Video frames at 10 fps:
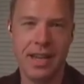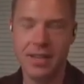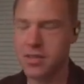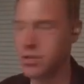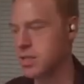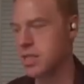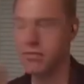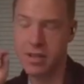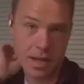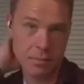any of the old
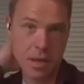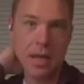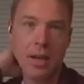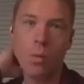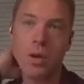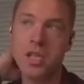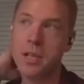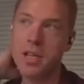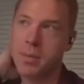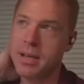stuff. Um, what should be
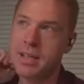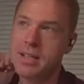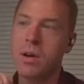in your appendix?